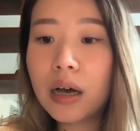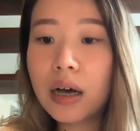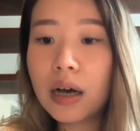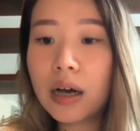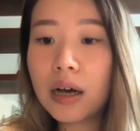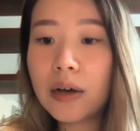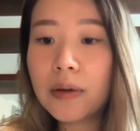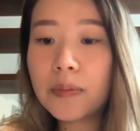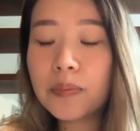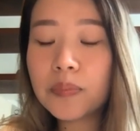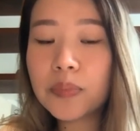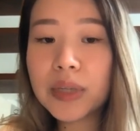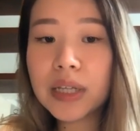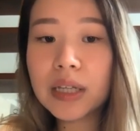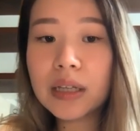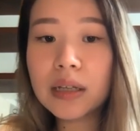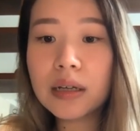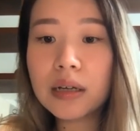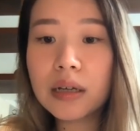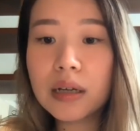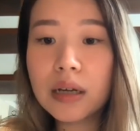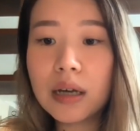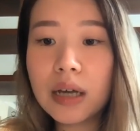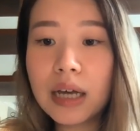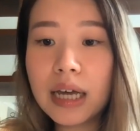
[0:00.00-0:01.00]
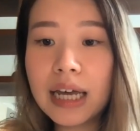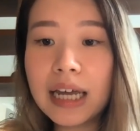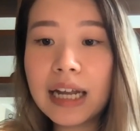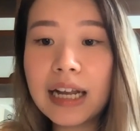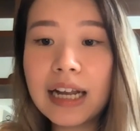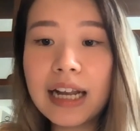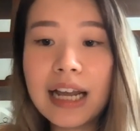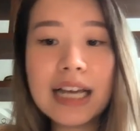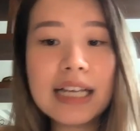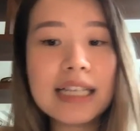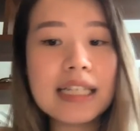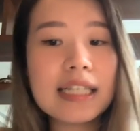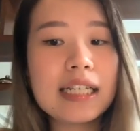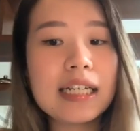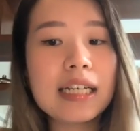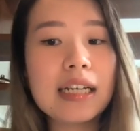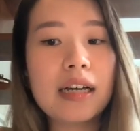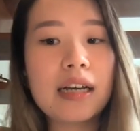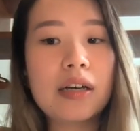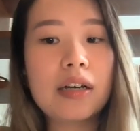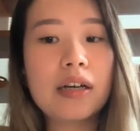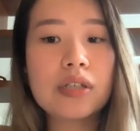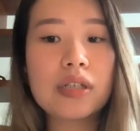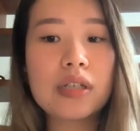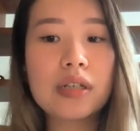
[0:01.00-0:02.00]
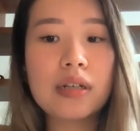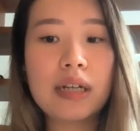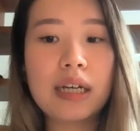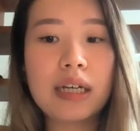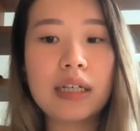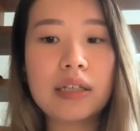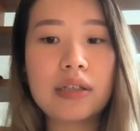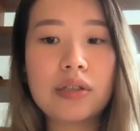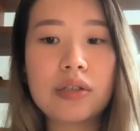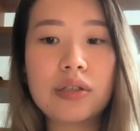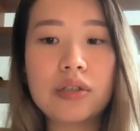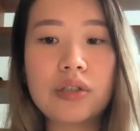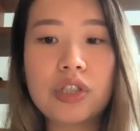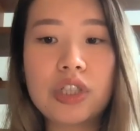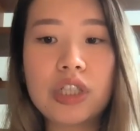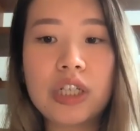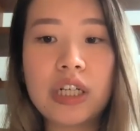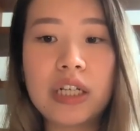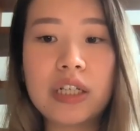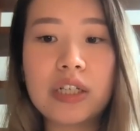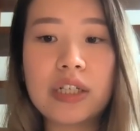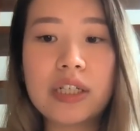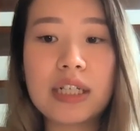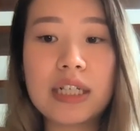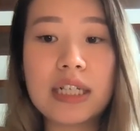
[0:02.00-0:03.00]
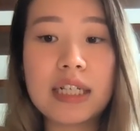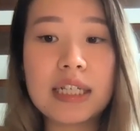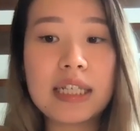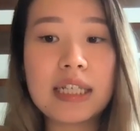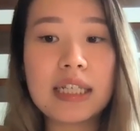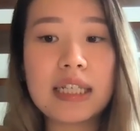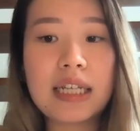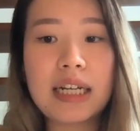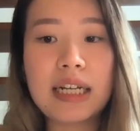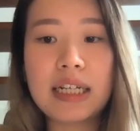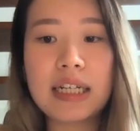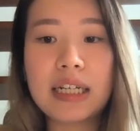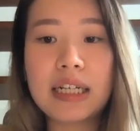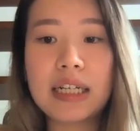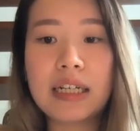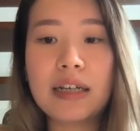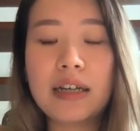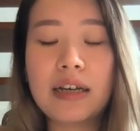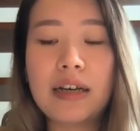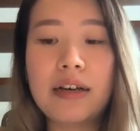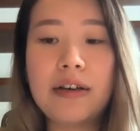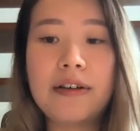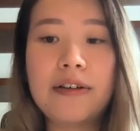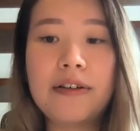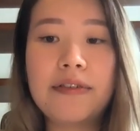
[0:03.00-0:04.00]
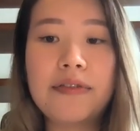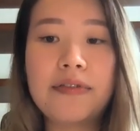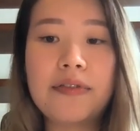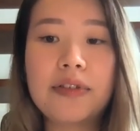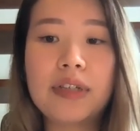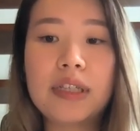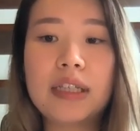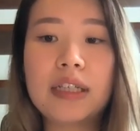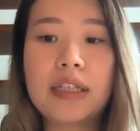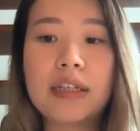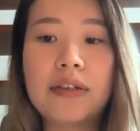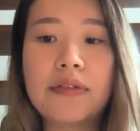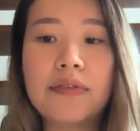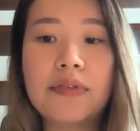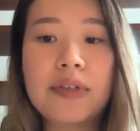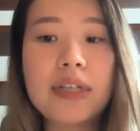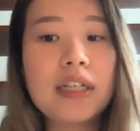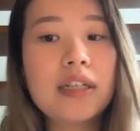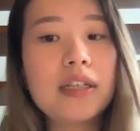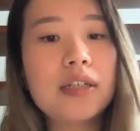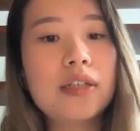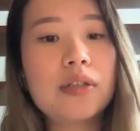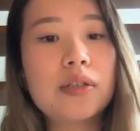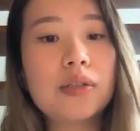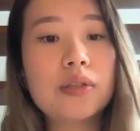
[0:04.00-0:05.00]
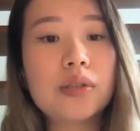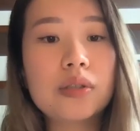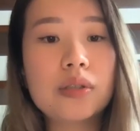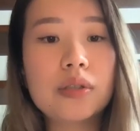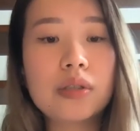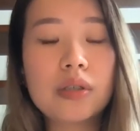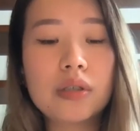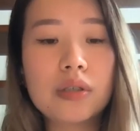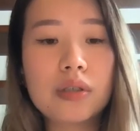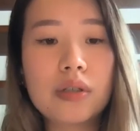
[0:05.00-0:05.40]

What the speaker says: Um, and last thing, I also like to change the setting of the videos,